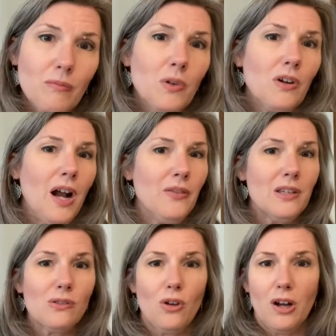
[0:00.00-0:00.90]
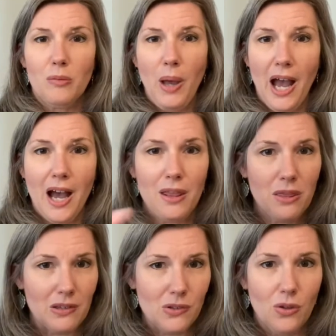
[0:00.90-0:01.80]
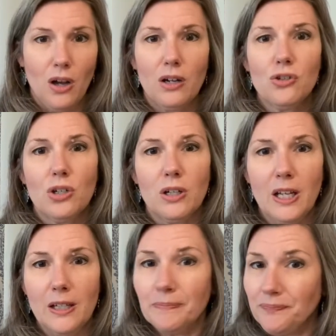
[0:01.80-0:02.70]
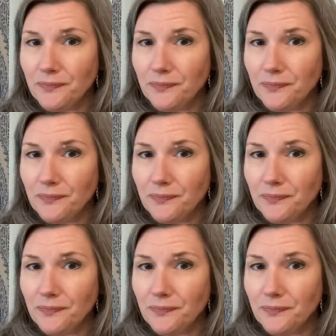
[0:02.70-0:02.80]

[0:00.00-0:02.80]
on this long path, this long journey.